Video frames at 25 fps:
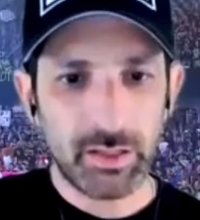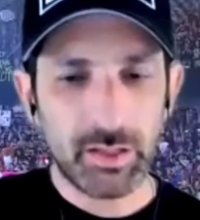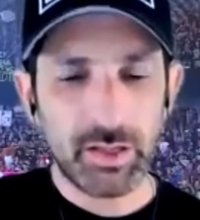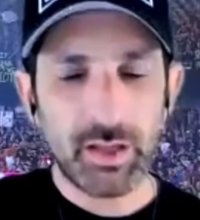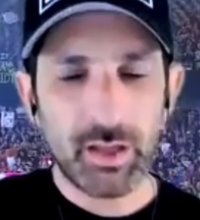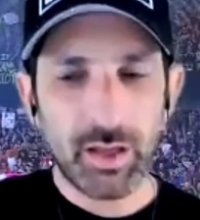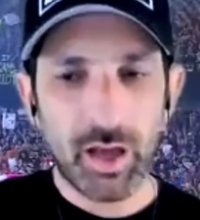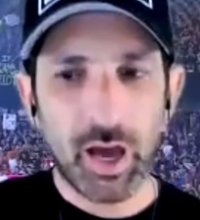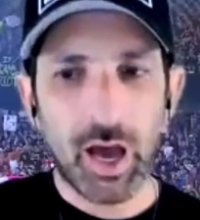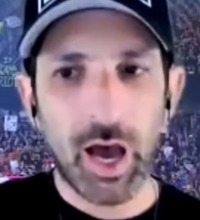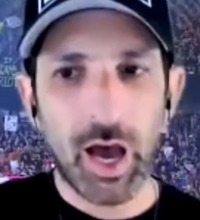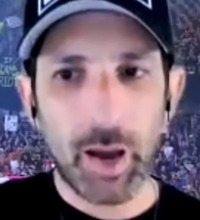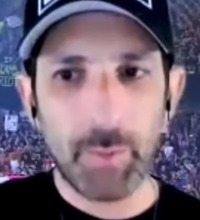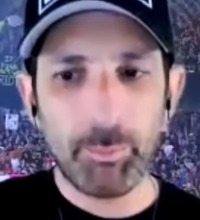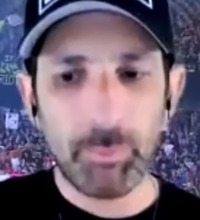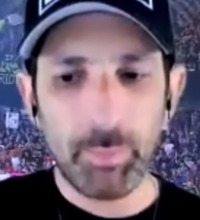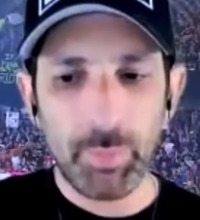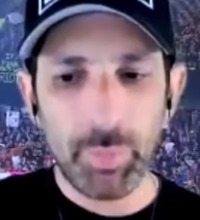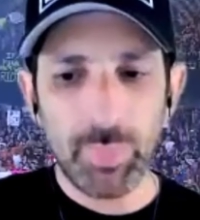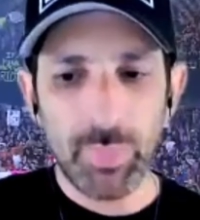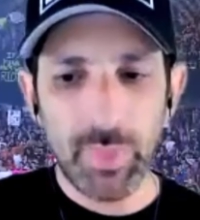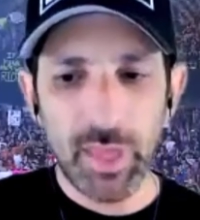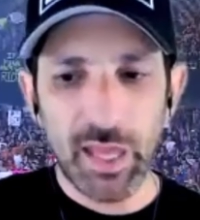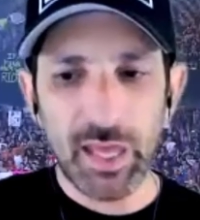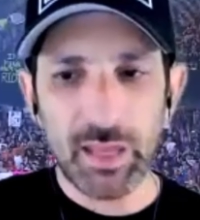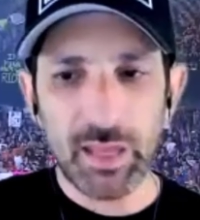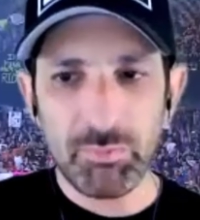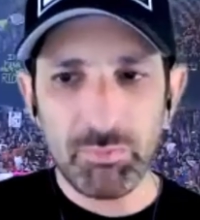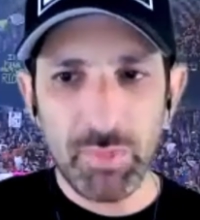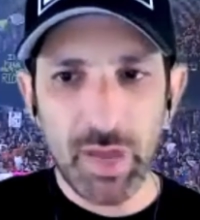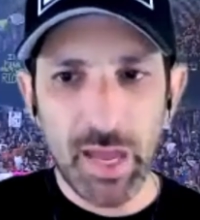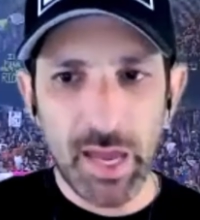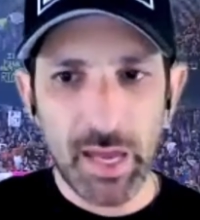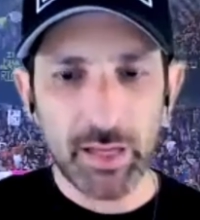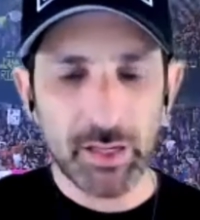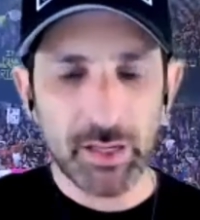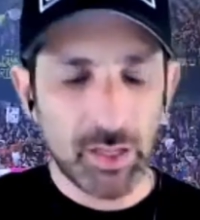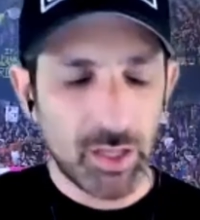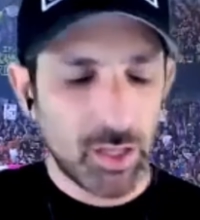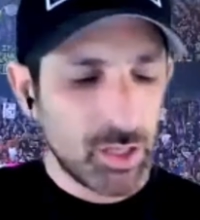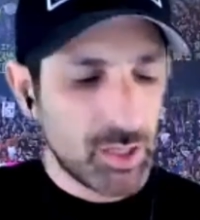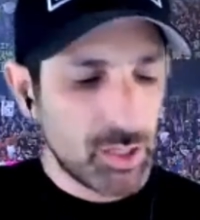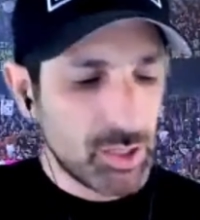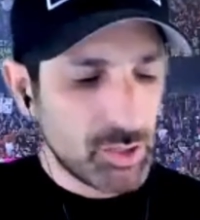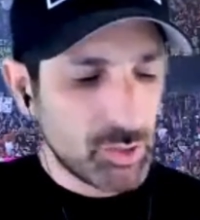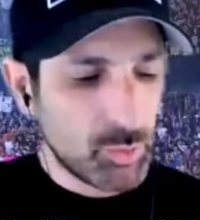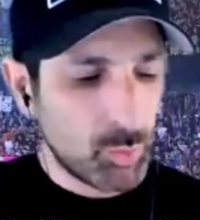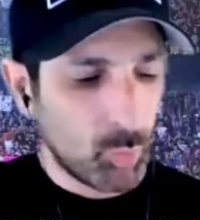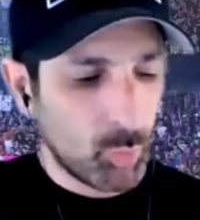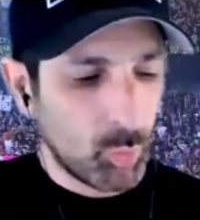And Matt,
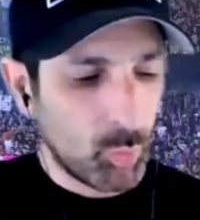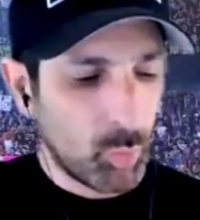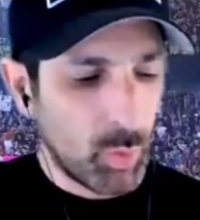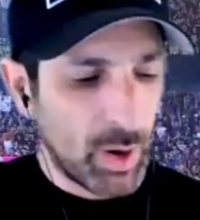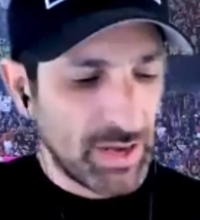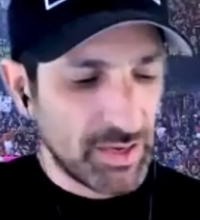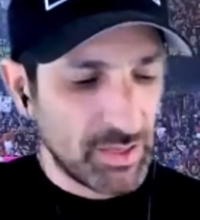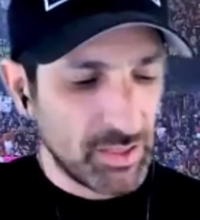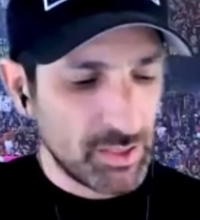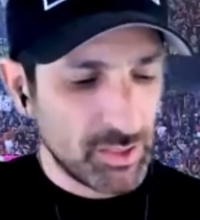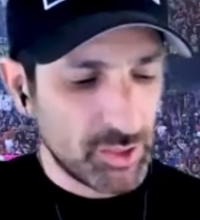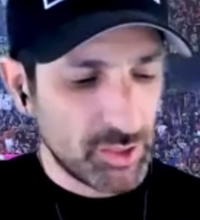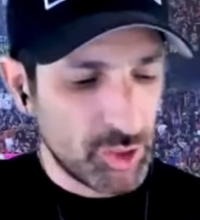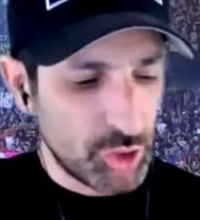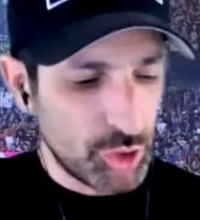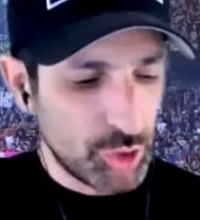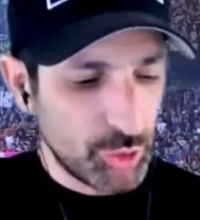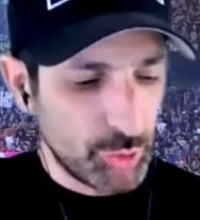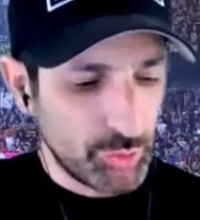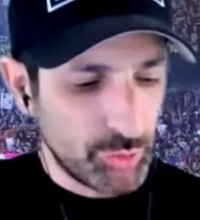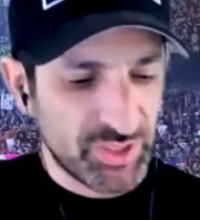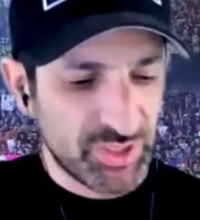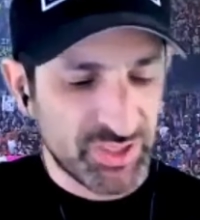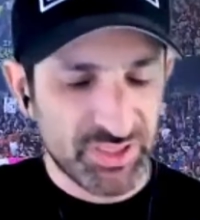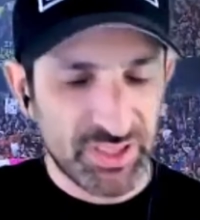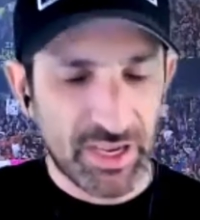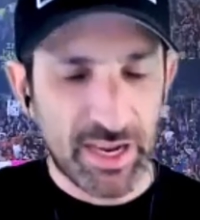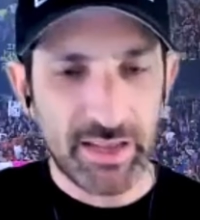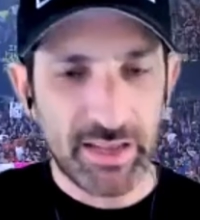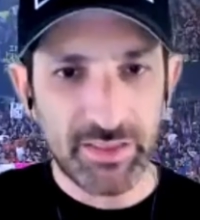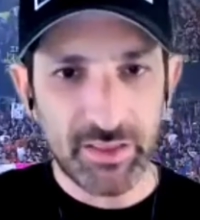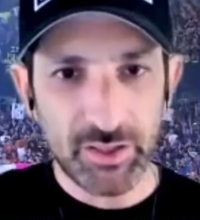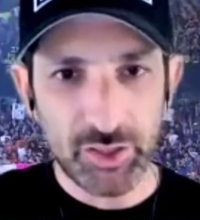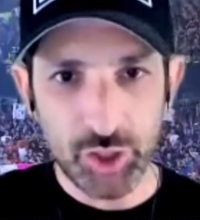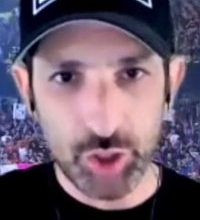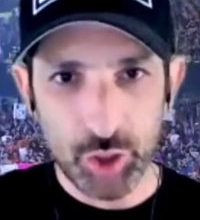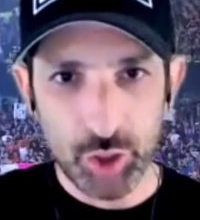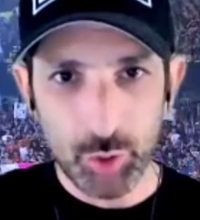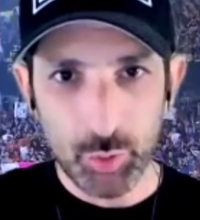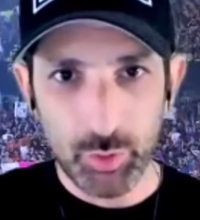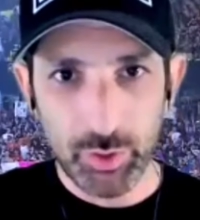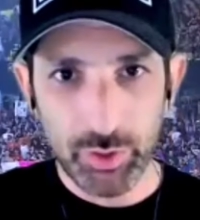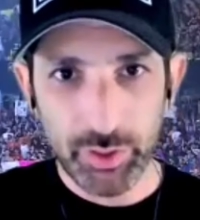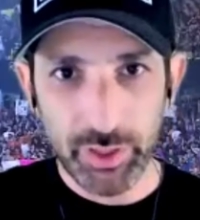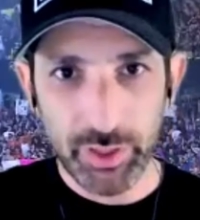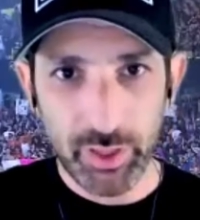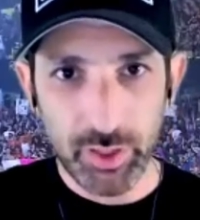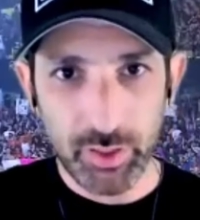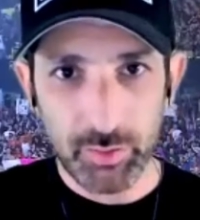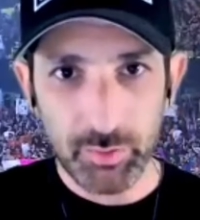when did you decide that you were
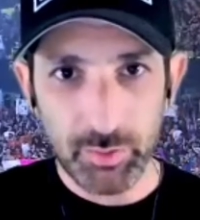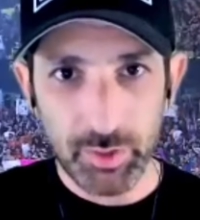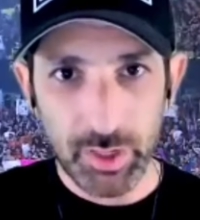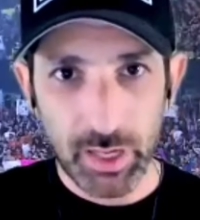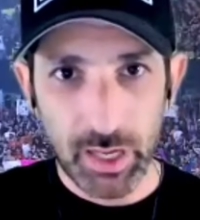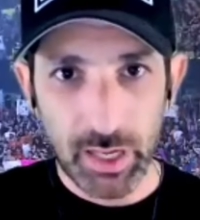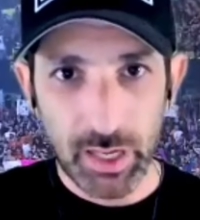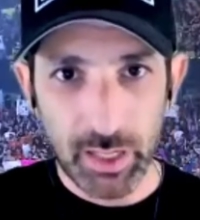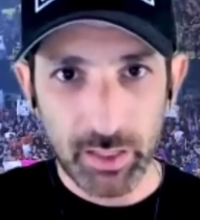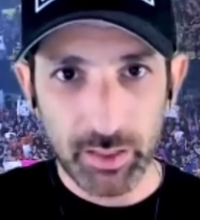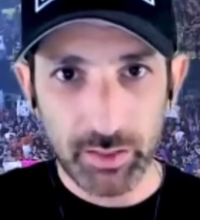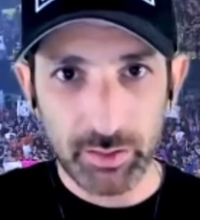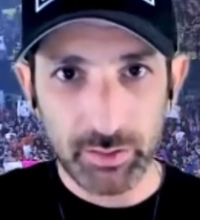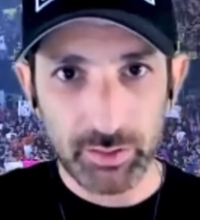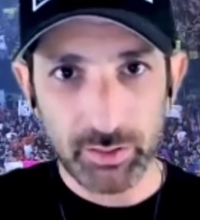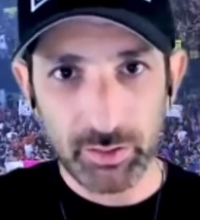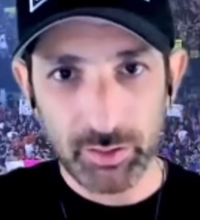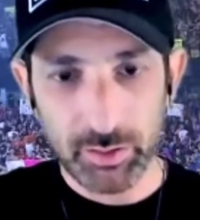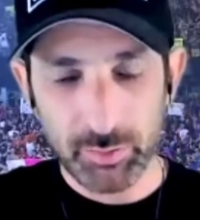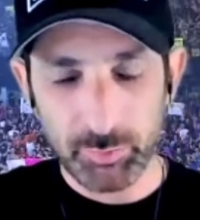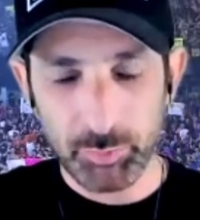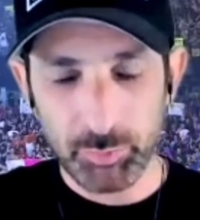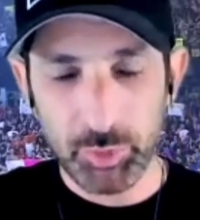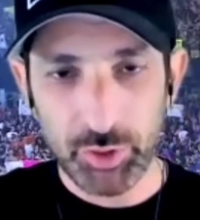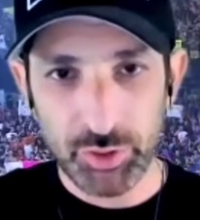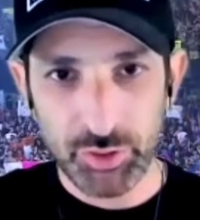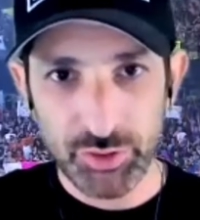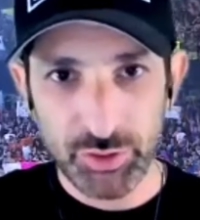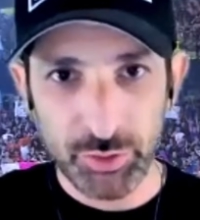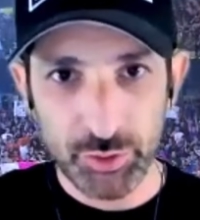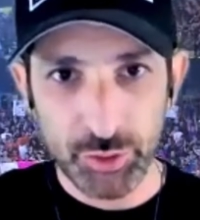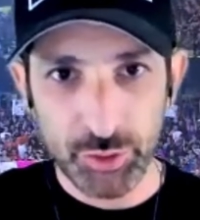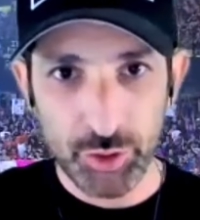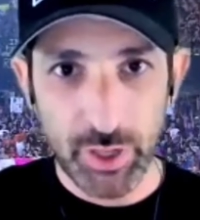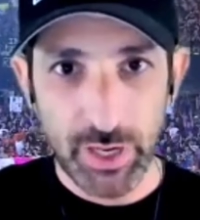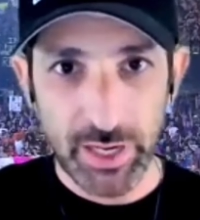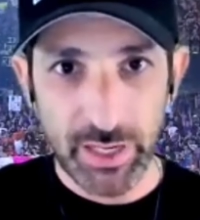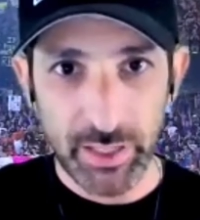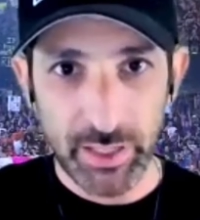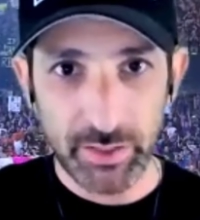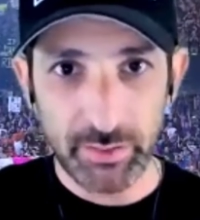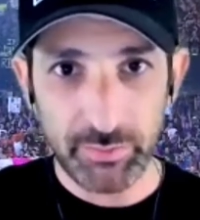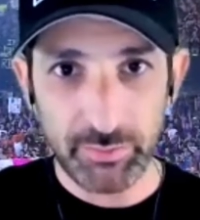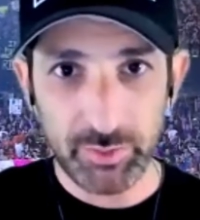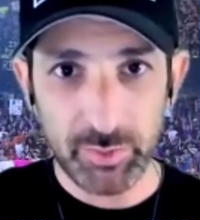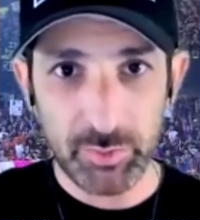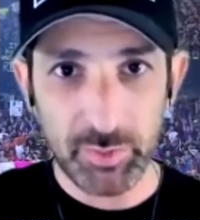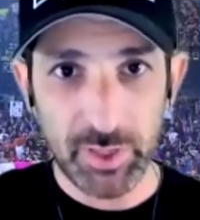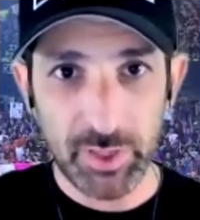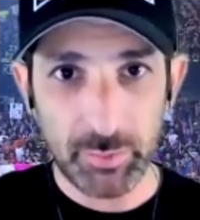gonna pursue
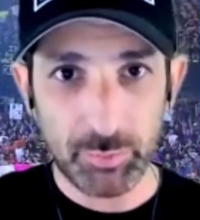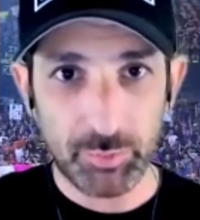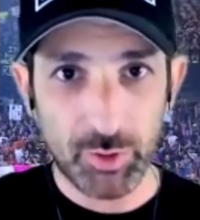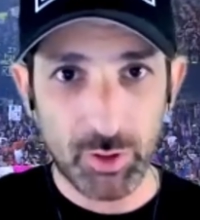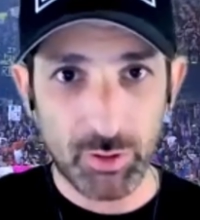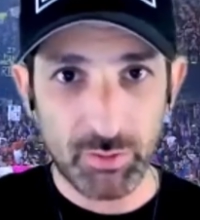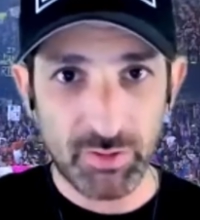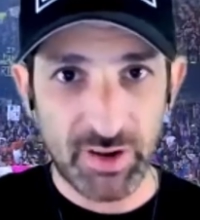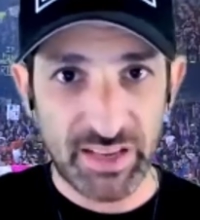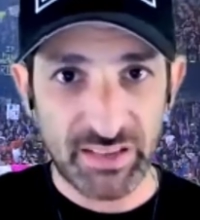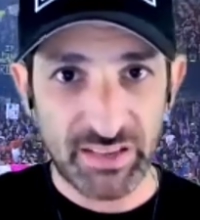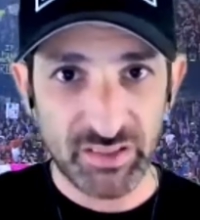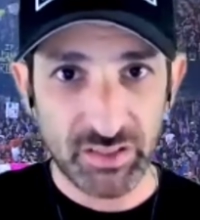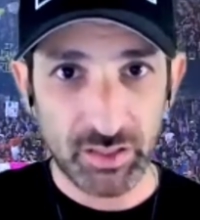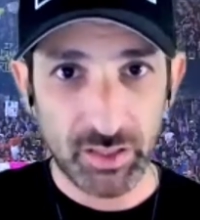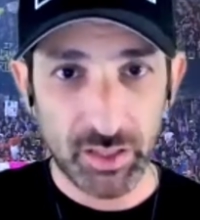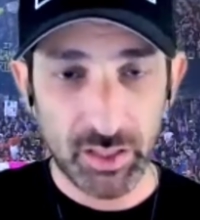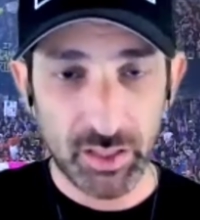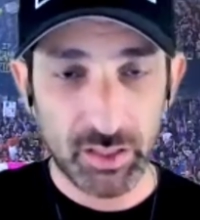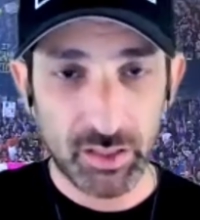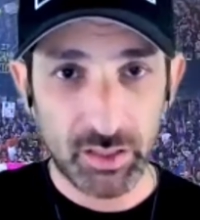training to be a pro wrestler?